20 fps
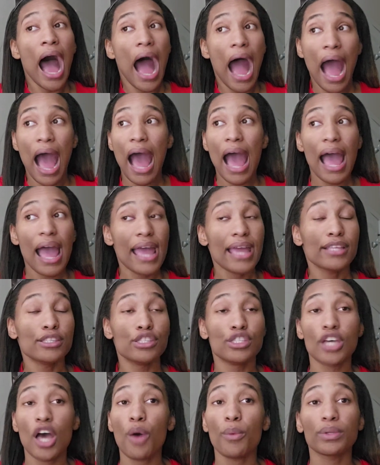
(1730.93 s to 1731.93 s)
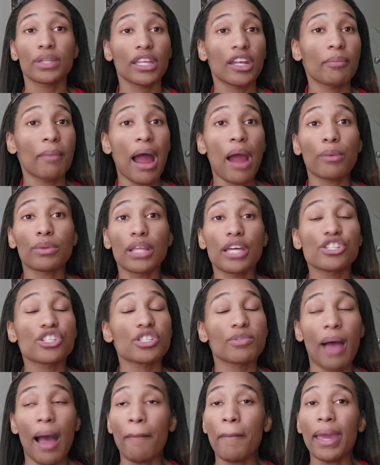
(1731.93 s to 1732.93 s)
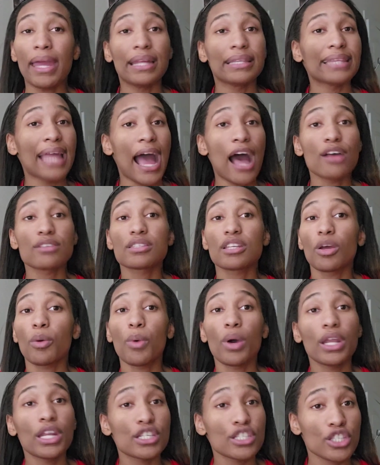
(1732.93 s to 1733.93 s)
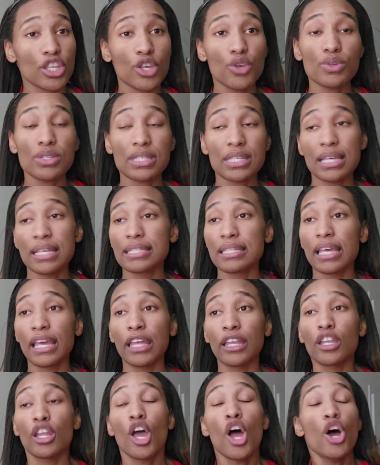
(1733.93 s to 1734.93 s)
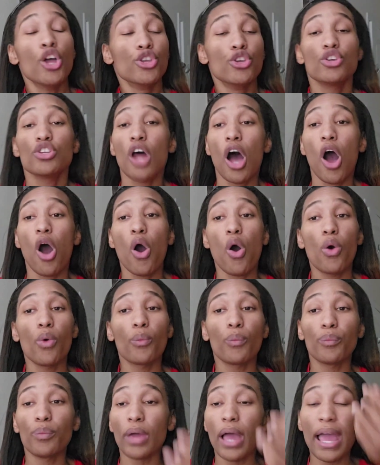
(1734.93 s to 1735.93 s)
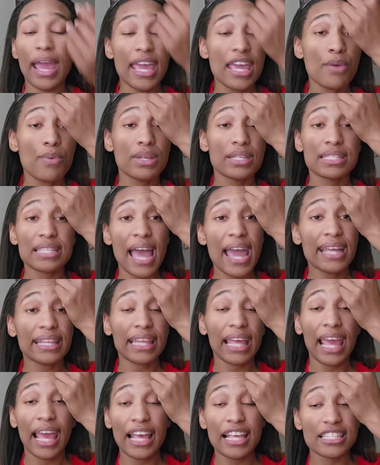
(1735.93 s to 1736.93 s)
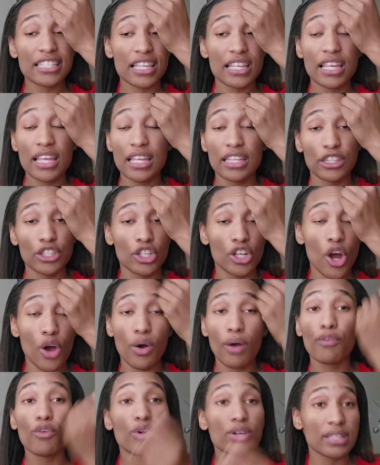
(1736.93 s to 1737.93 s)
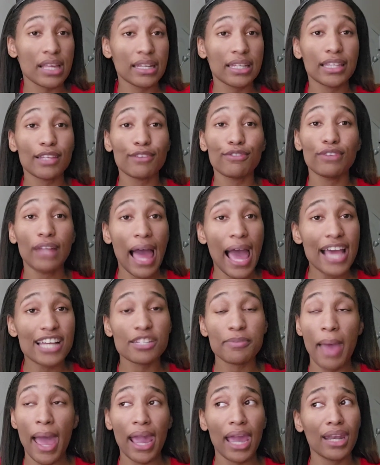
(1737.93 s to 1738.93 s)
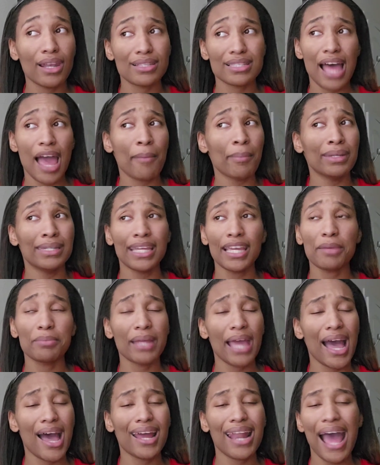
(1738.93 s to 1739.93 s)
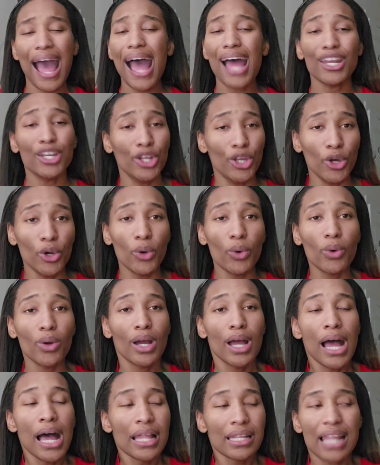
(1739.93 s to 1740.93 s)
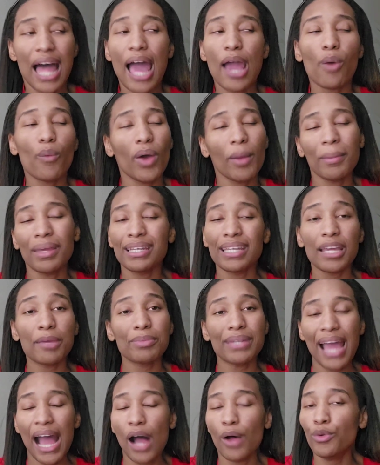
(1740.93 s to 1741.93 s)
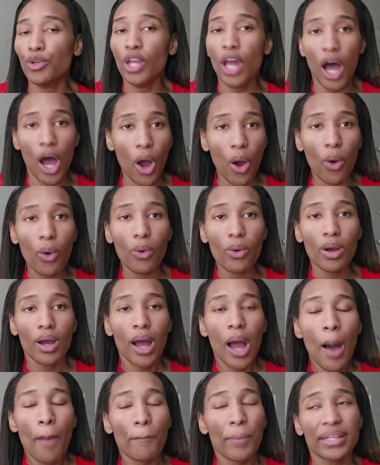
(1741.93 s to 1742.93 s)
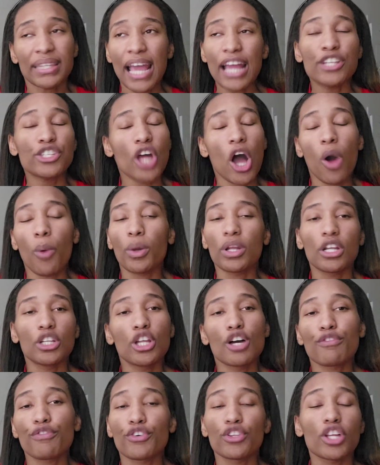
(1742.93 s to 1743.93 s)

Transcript: I dealt with it in my relationship. I made a thousand and one excuses and you know, he would say things and, you know, of course they did the flashback and it's like, but deep down, I knew. Like women deep down know, but they don't want to look for